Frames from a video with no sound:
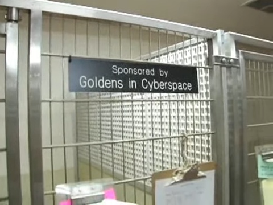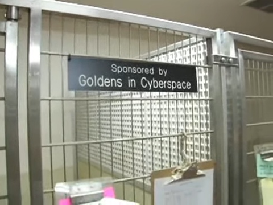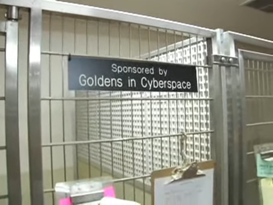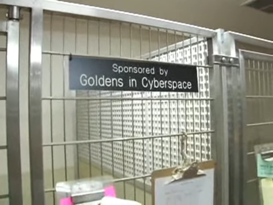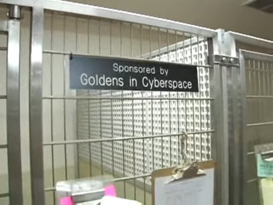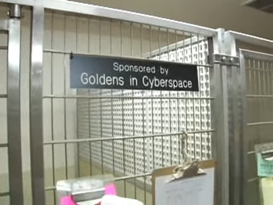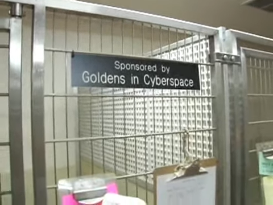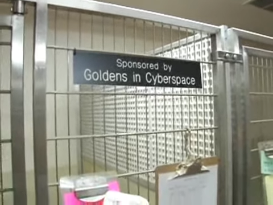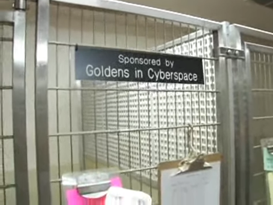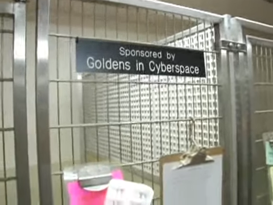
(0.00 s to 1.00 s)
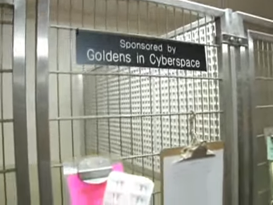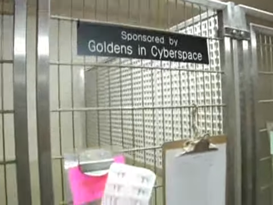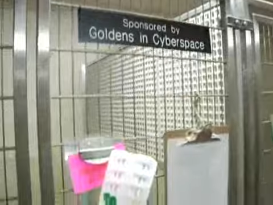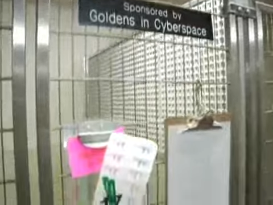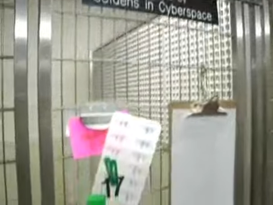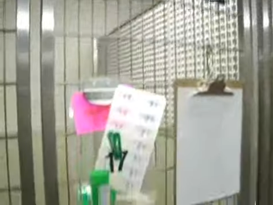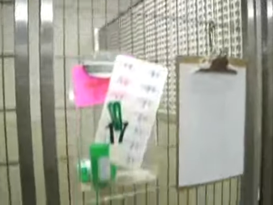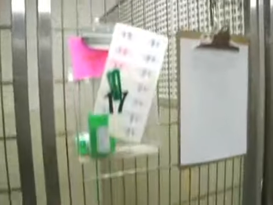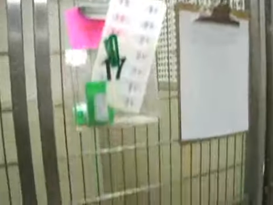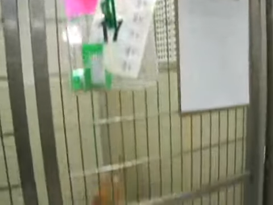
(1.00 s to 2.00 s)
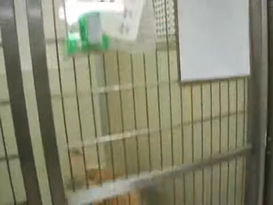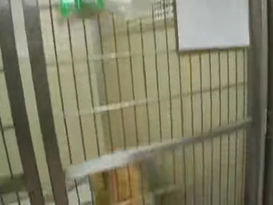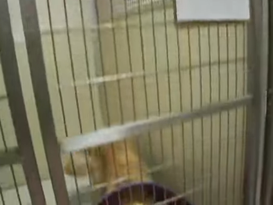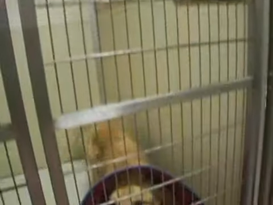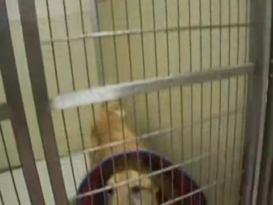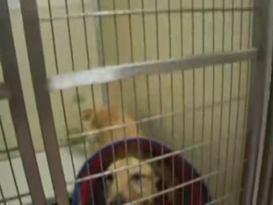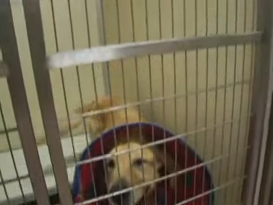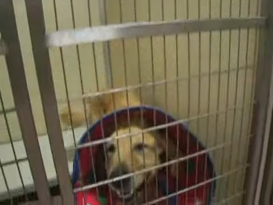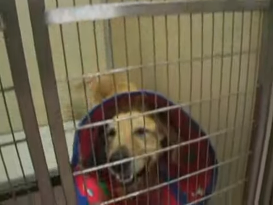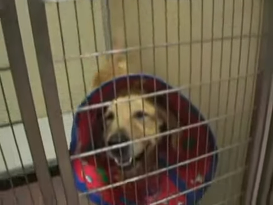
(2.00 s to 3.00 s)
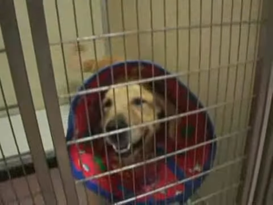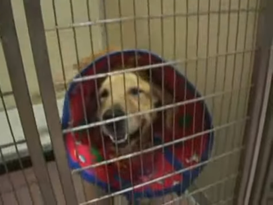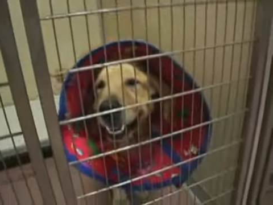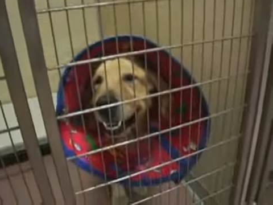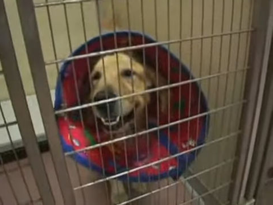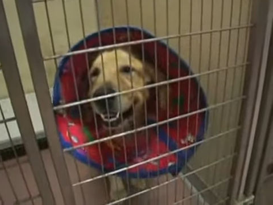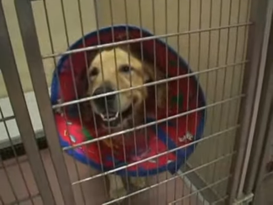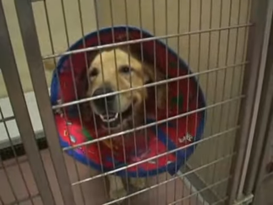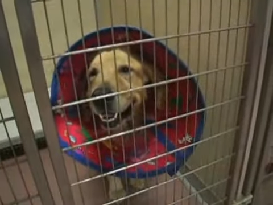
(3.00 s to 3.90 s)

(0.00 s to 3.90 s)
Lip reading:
No face is visible, so there are no lips to read.